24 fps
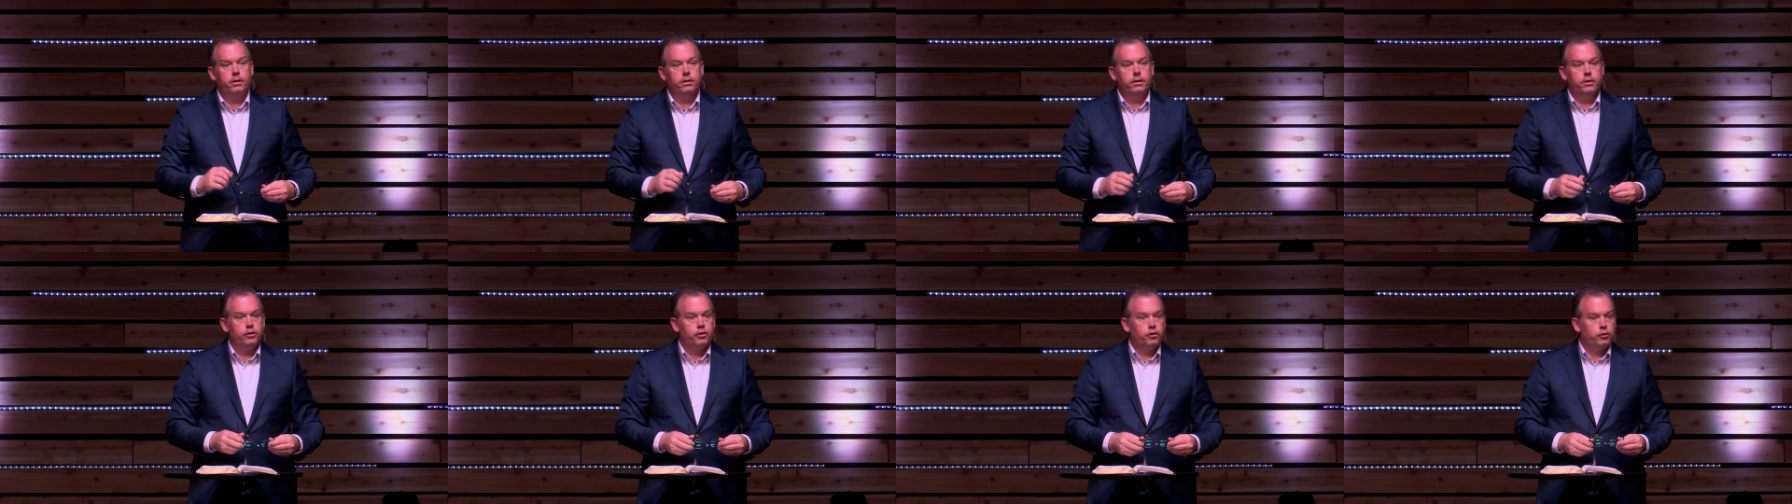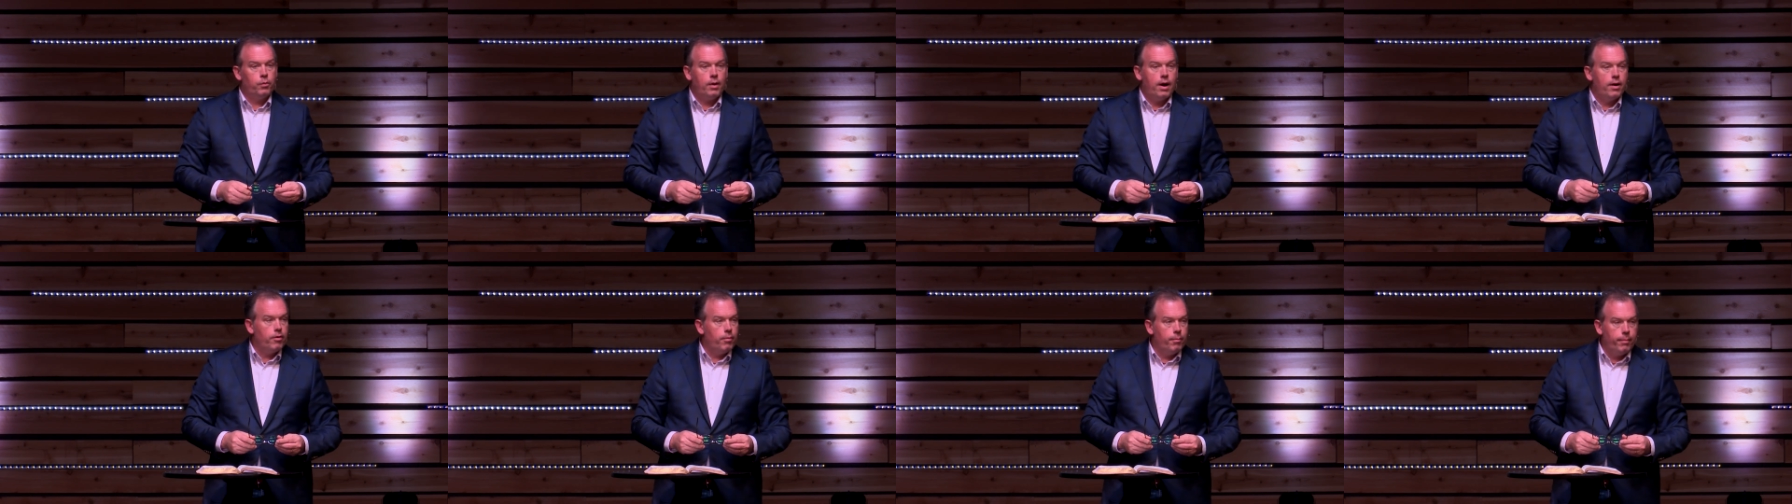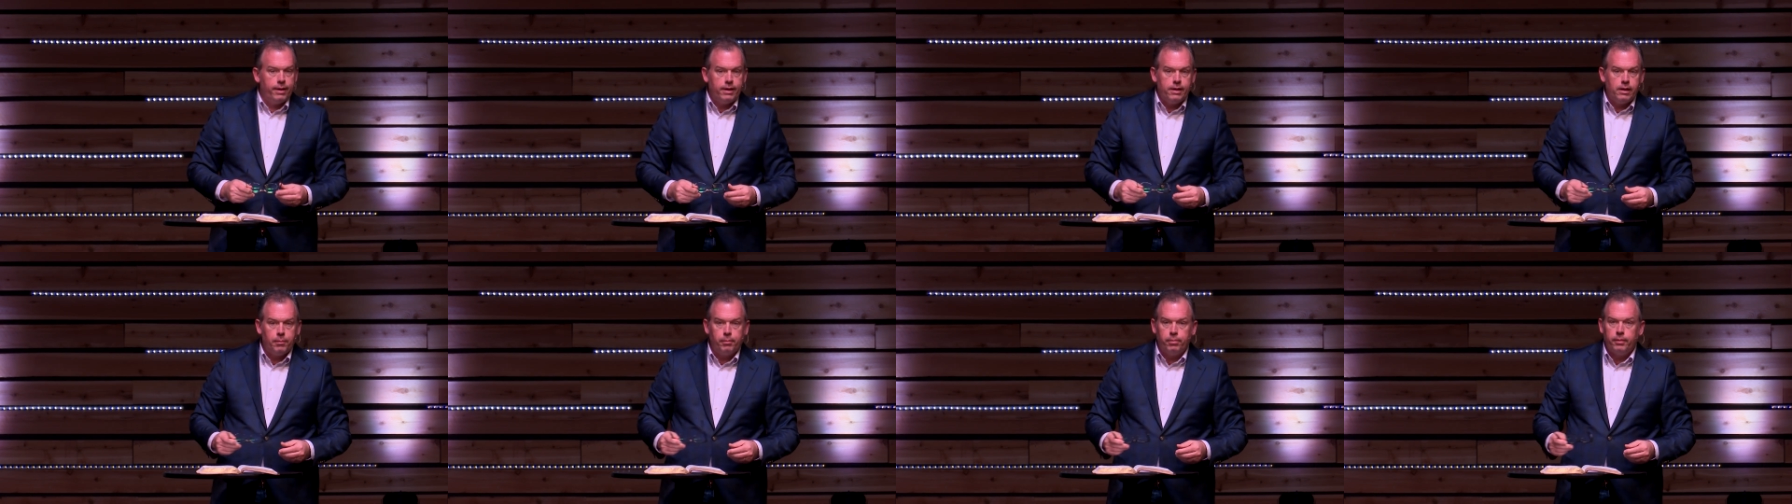This is why the
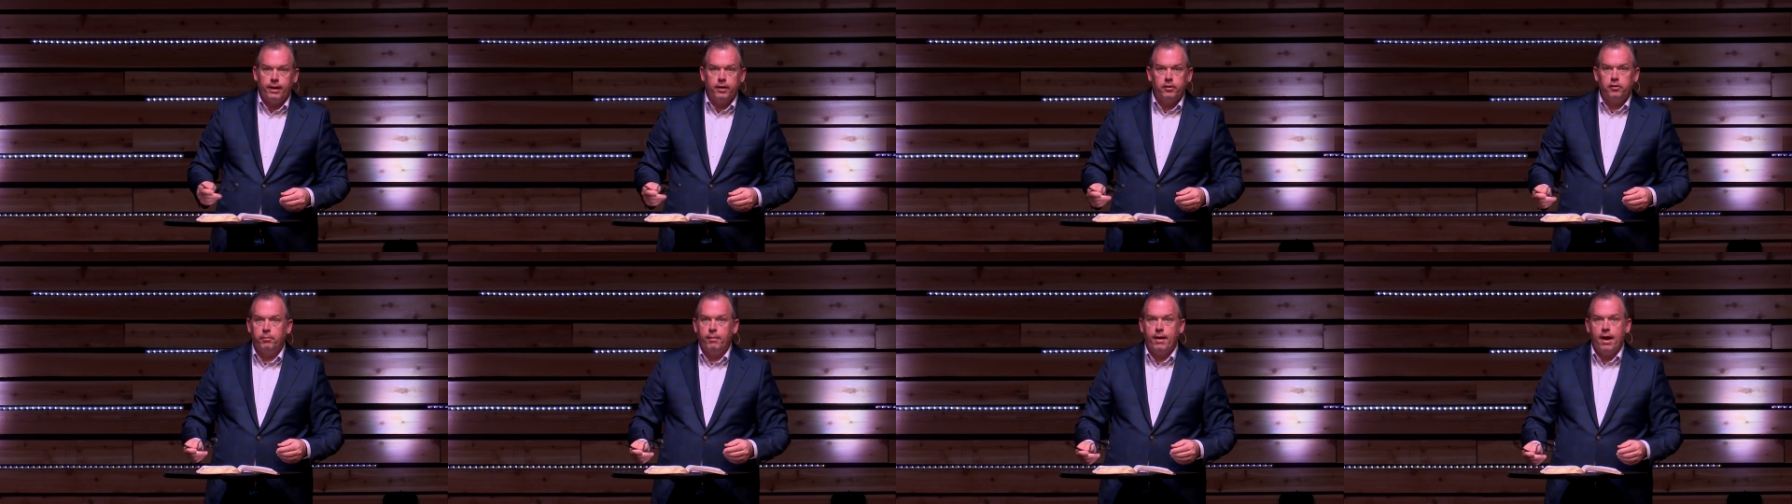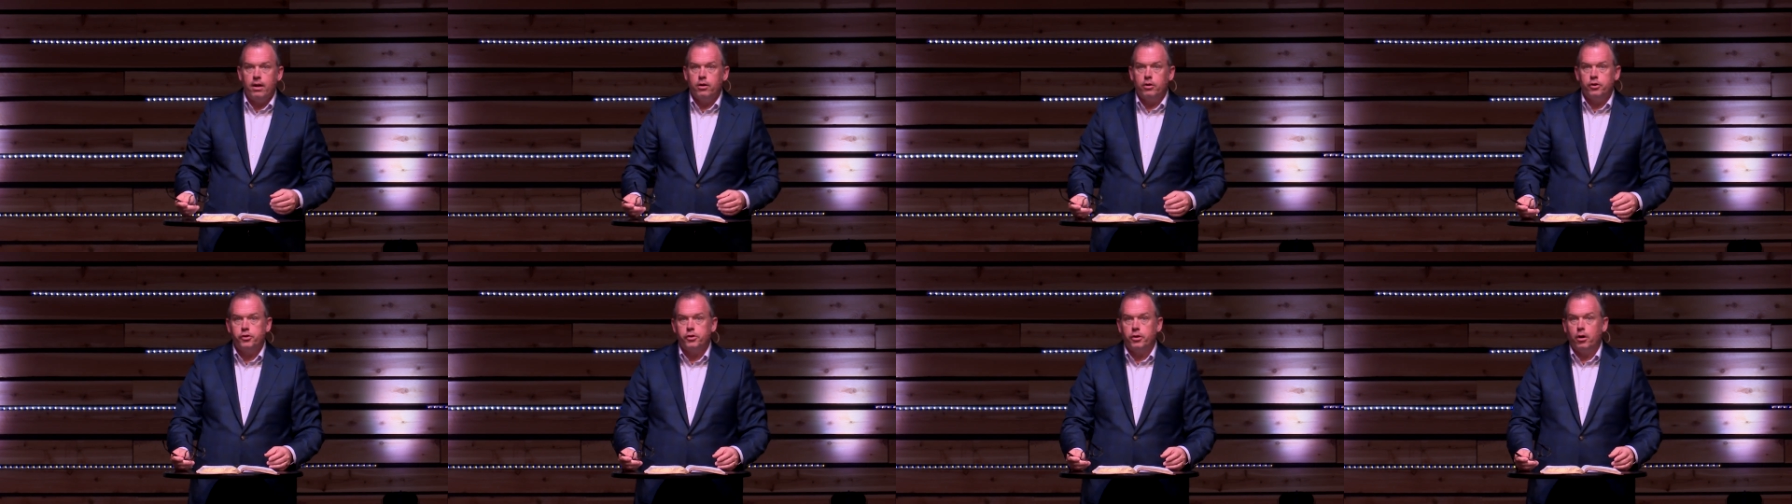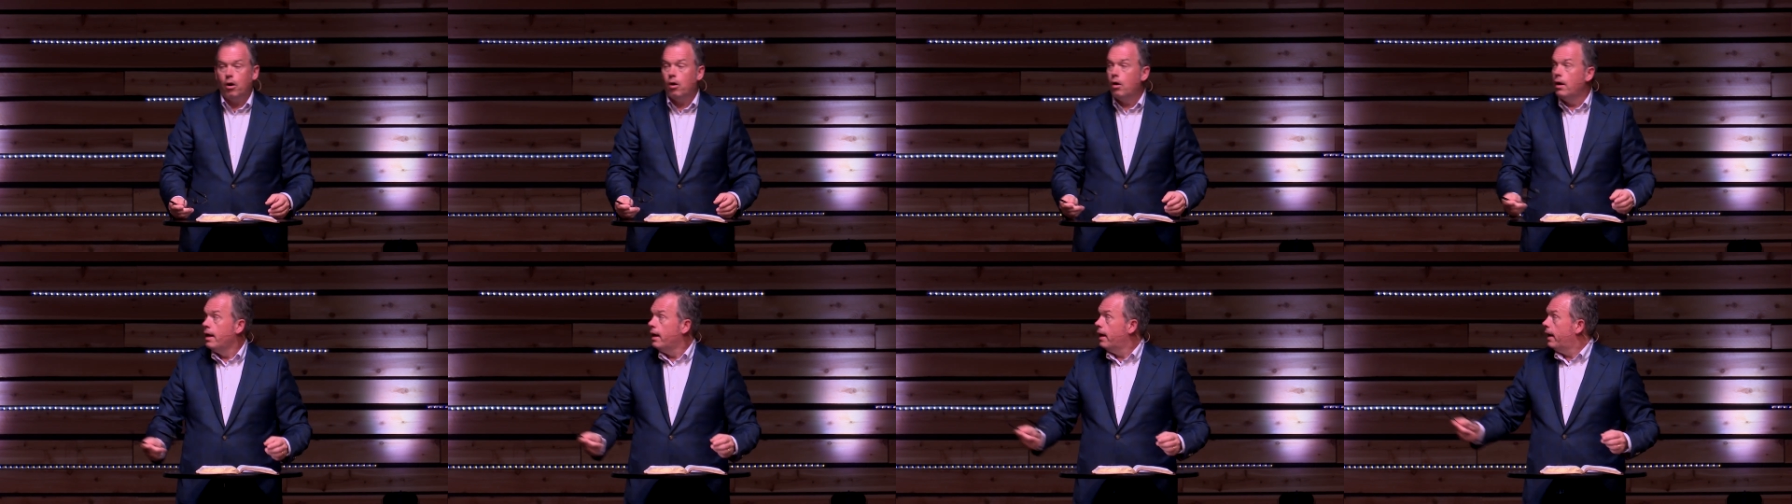meeting place matters,
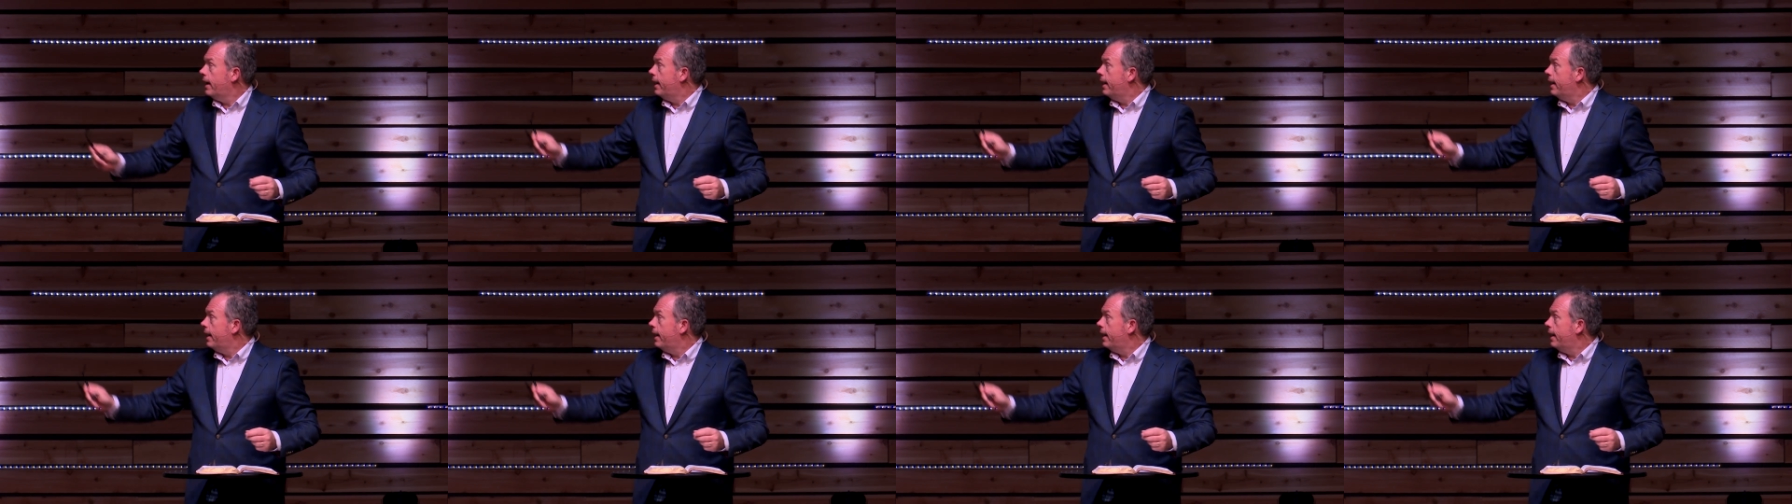y'all.